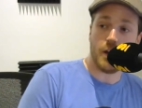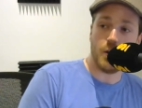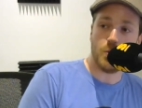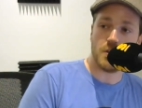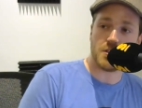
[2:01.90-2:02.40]

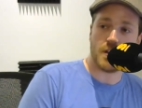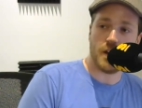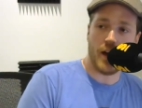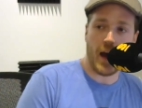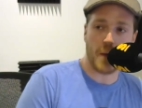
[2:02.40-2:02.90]
who was
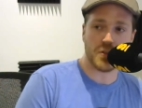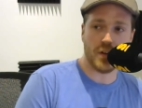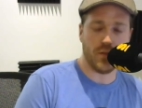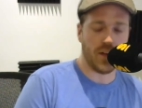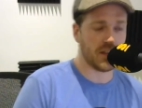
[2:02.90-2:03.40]
uh,
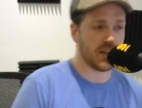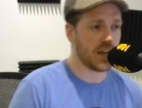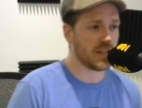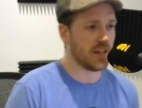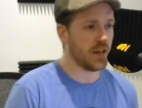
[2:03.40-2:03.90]
absolutely
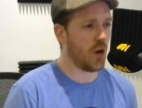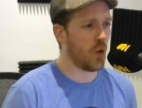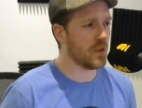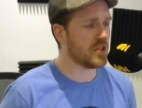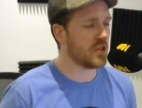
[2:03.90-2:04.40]
fantastic. He
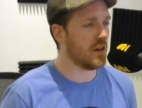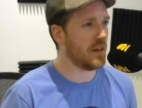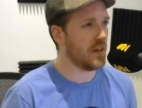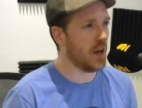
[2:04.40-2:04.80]
almost got the.